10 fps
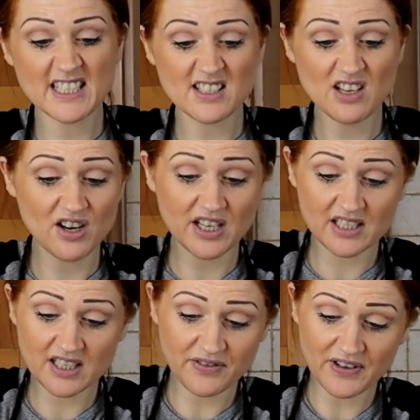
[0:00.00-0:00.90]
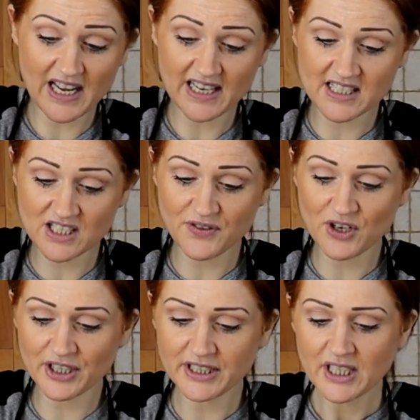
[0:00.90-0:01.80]
inside for layers is
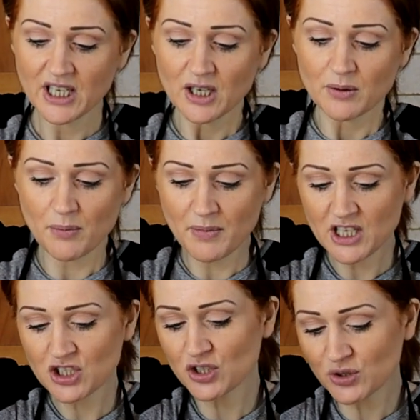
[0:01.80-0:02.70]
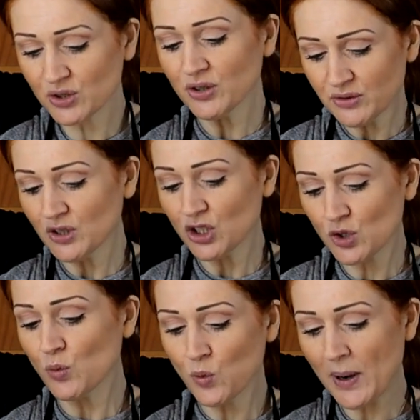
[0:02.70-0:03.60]
fine, but make sure
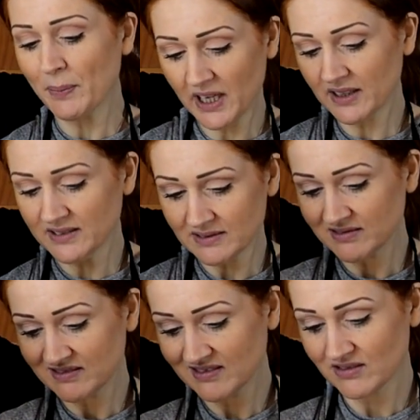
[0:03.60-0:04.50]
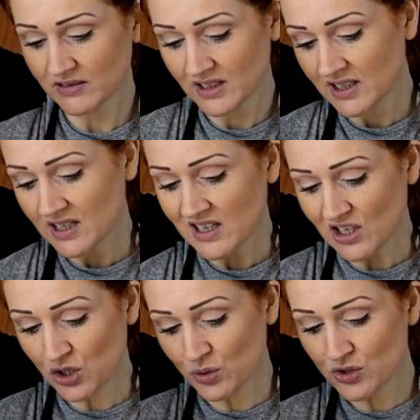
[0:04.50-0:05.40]
you whip it.
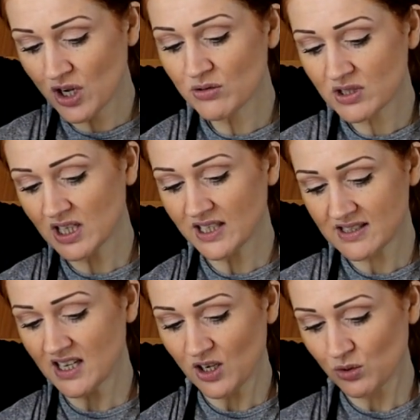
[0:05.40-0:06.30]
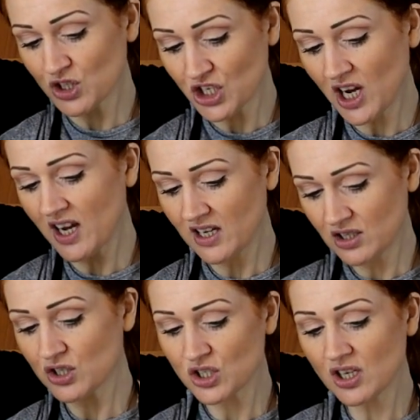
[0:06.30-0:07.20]
You'll notice it'll
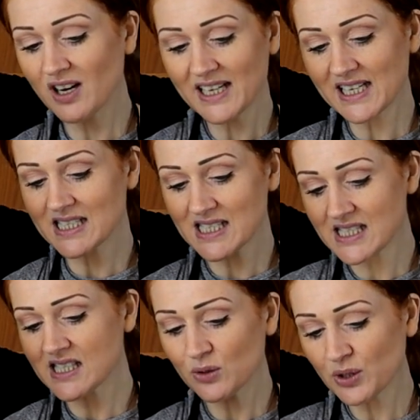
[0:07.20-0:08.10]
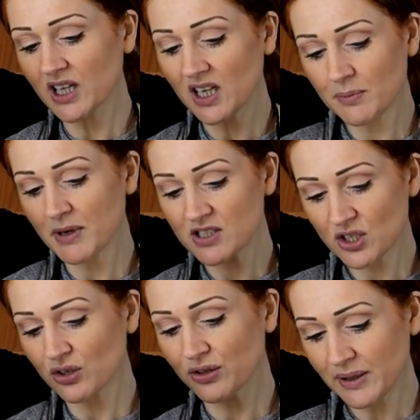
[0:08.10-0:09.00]
change to like a silkier
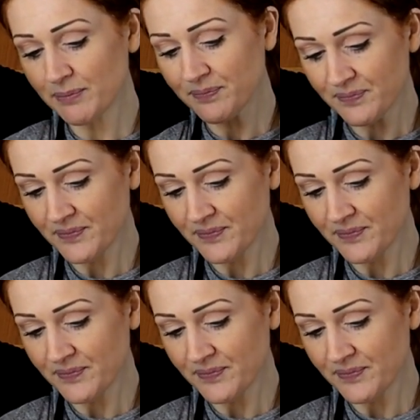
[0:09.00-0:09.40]
buttercream.